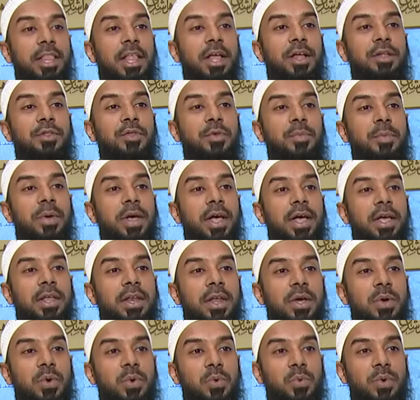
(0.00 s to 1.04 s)
Allah
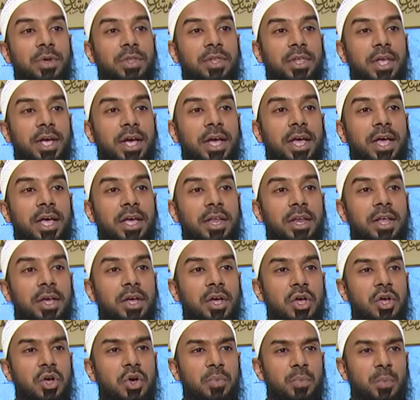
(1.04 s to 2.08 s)
subhanahu wa
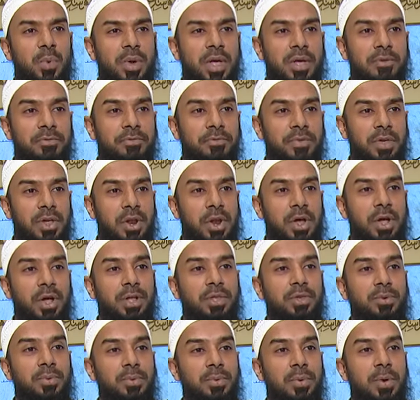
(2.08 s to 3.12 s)
ta'ala,
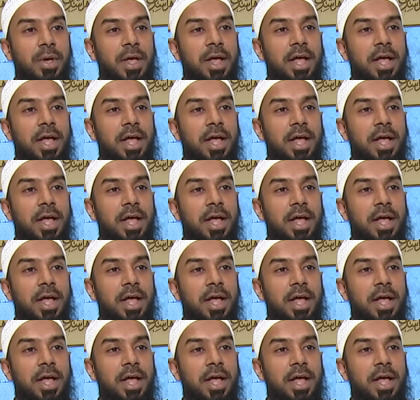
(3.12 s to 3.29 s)
mukaffarat,